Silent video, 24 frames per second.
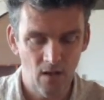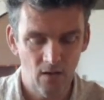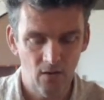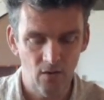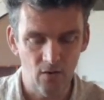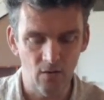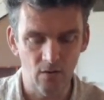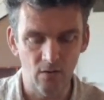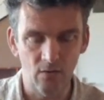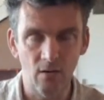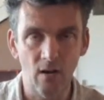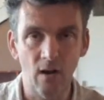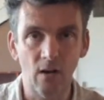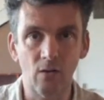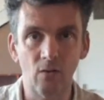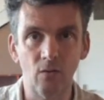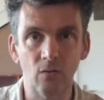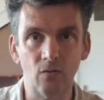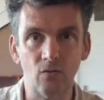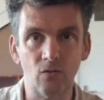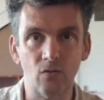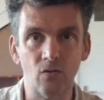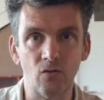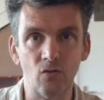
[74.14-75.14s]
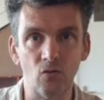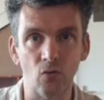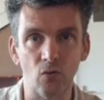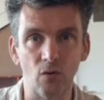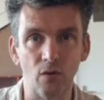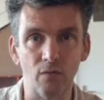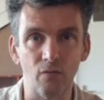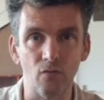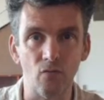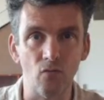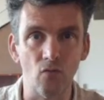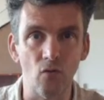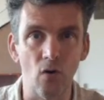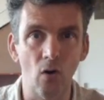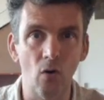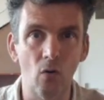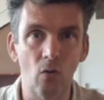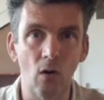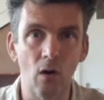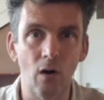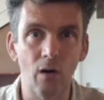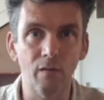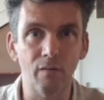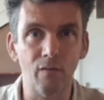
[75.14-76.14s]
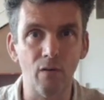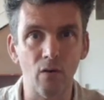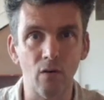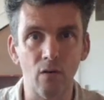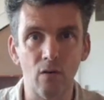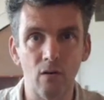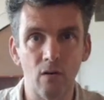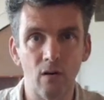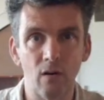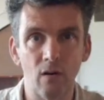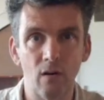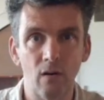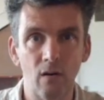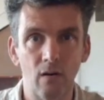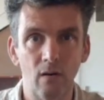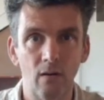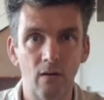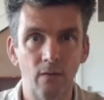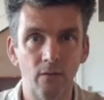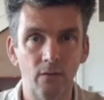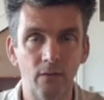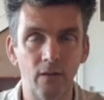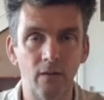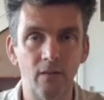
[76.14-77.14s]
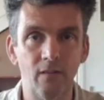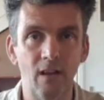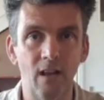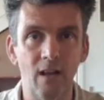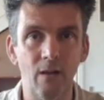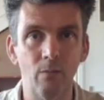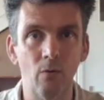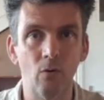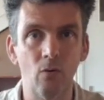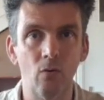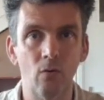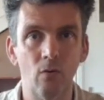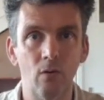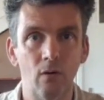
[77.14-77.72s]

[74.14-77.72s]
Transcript: your knuckles sort of roll over the table.